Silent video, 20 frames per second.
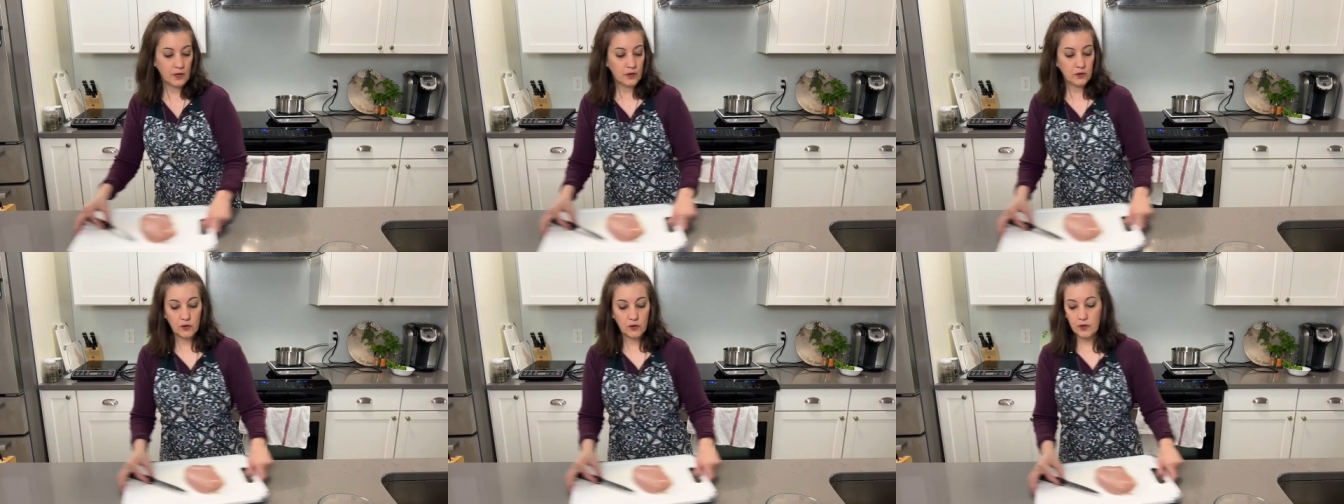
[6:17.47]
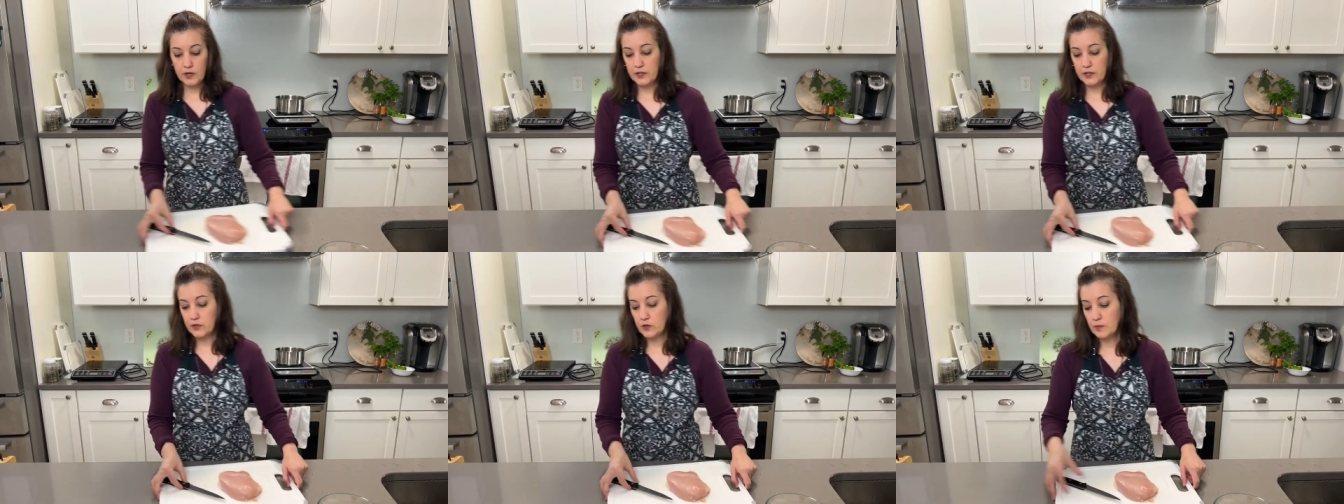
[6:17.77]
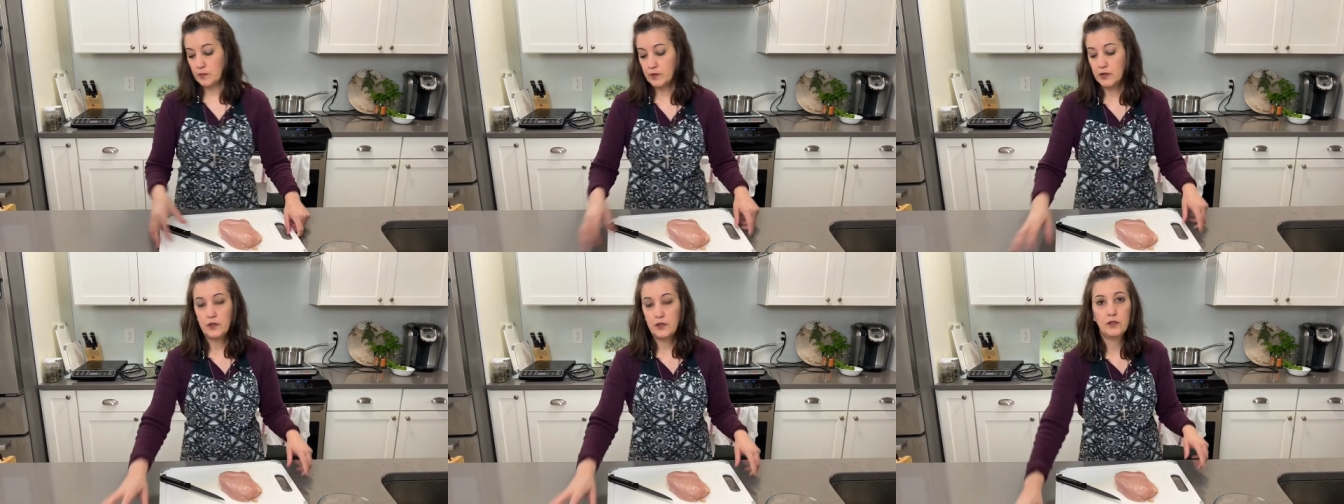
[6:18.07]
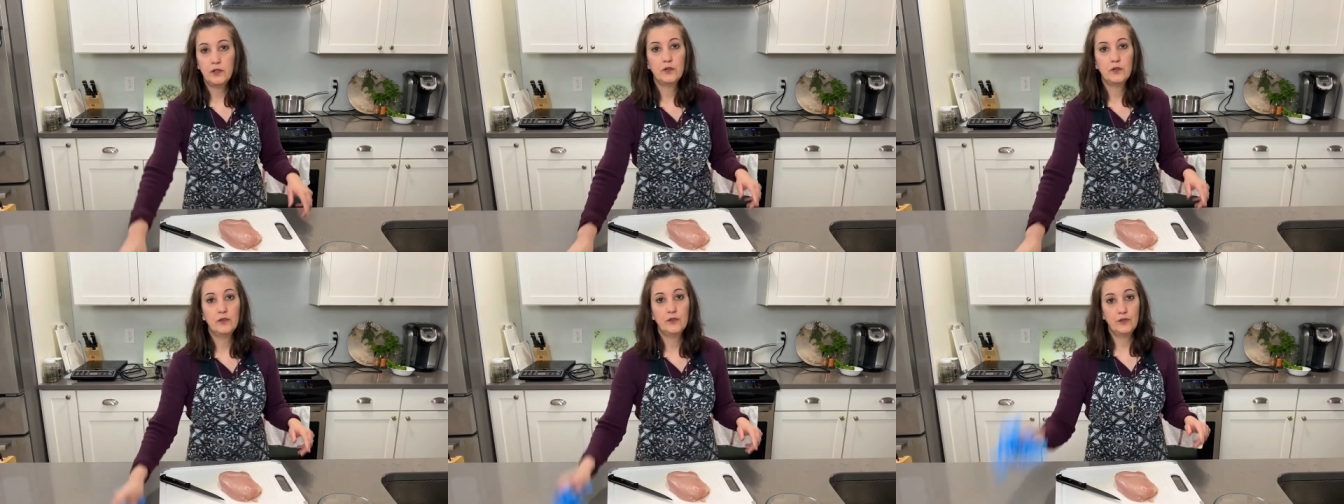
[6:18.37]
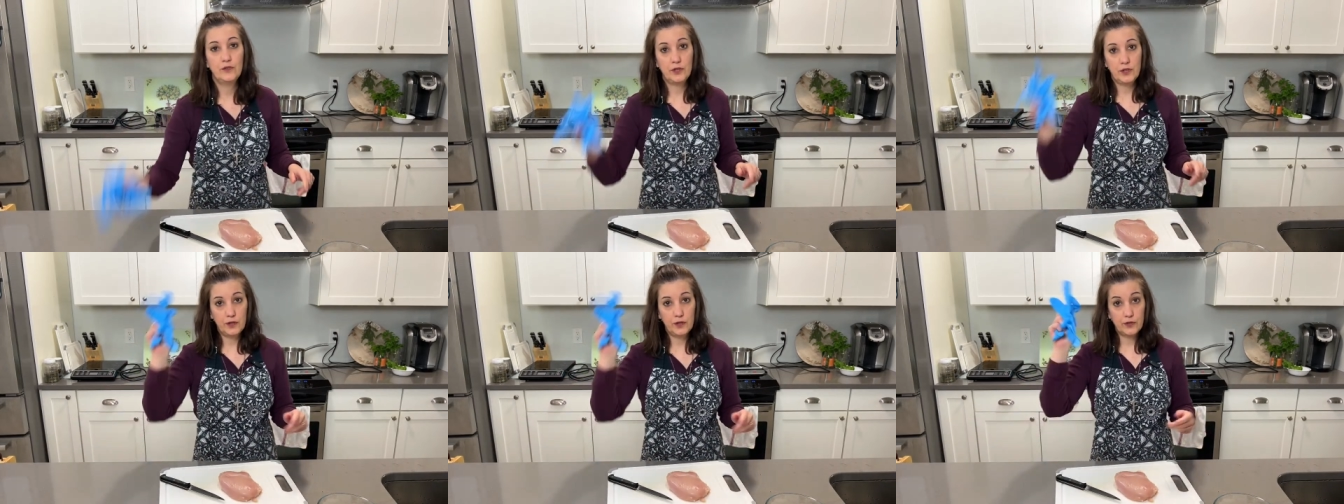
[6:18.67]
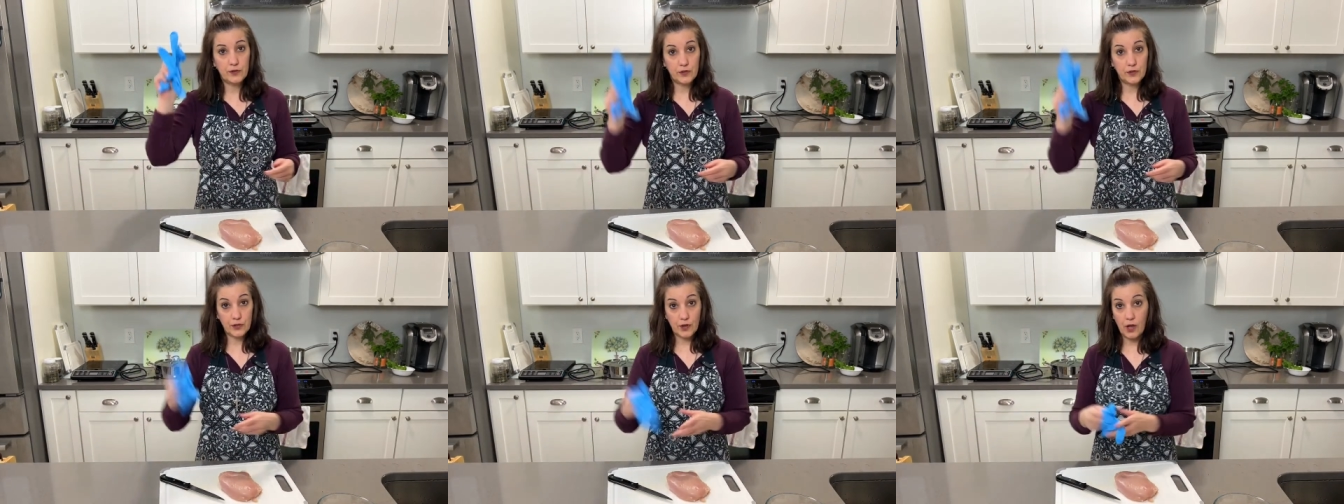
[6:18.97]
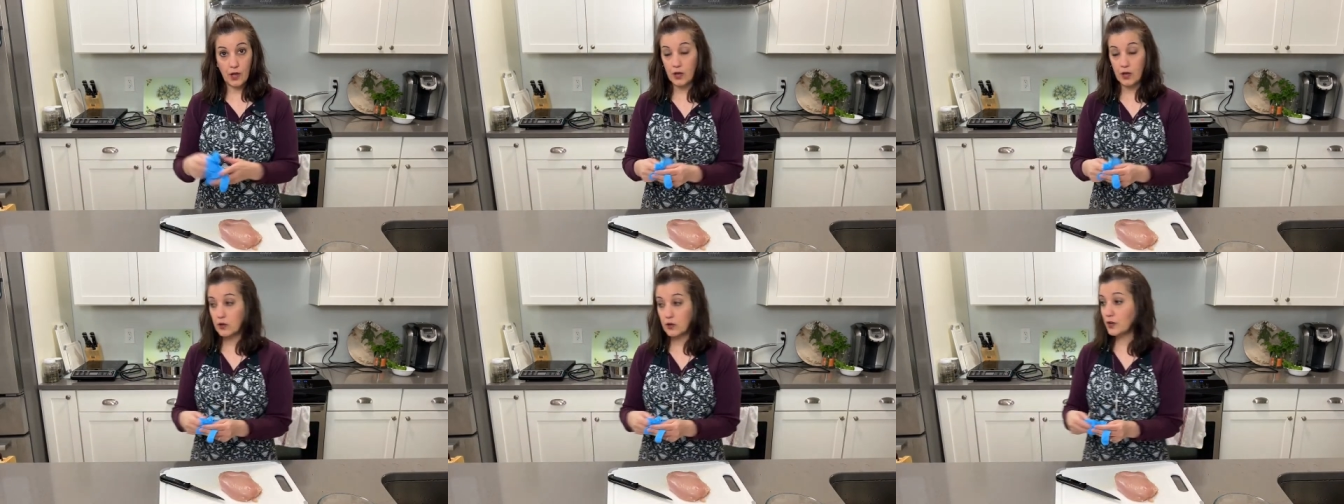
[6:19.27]
So okay, so I'm going to use these
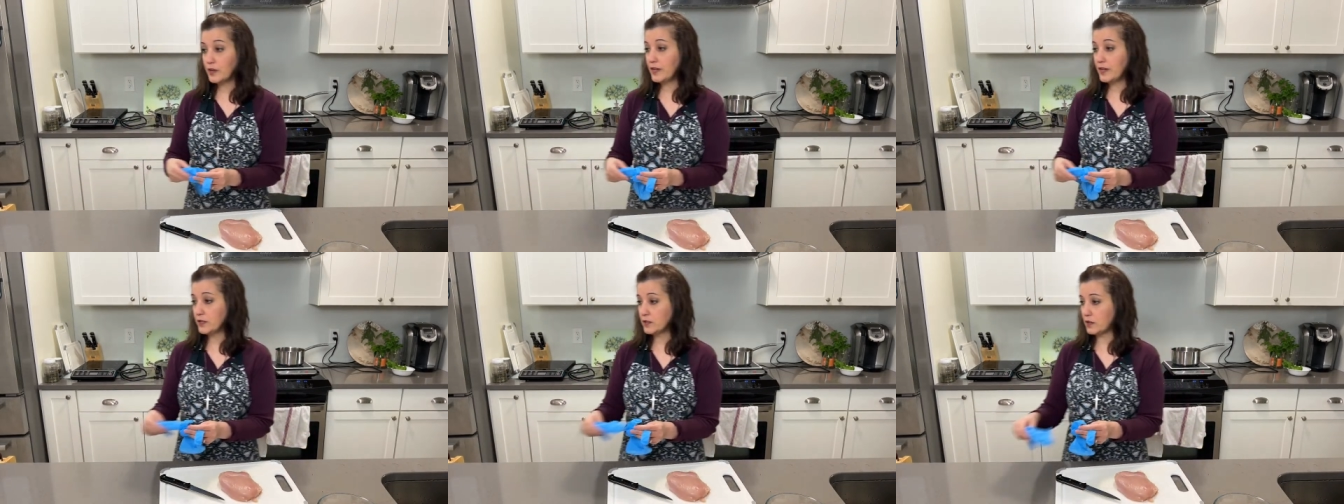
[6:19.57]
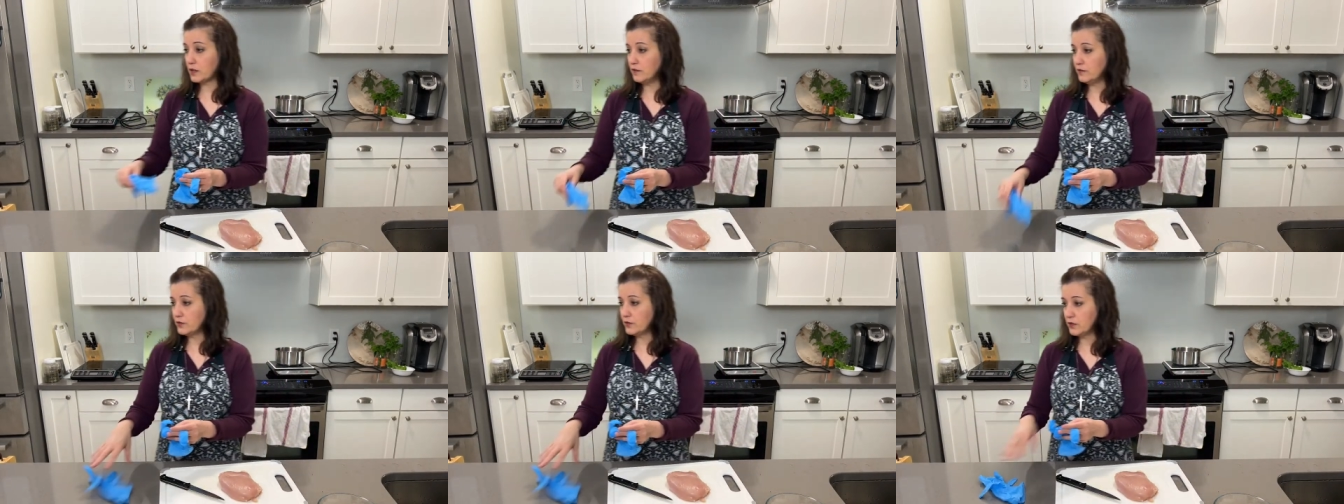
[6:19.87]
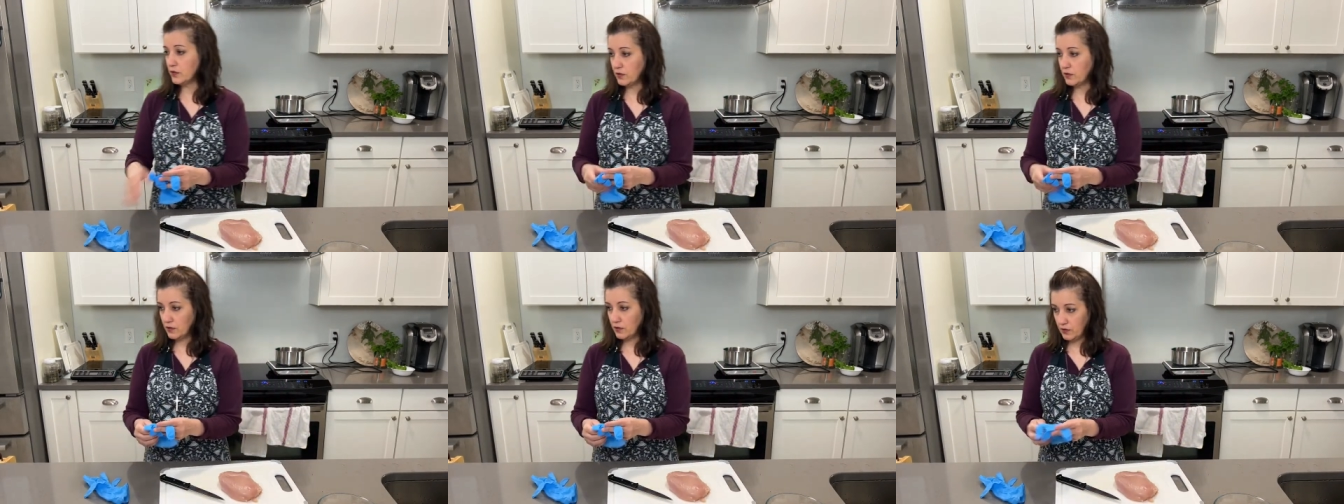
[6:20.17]
uh, cooking gloves,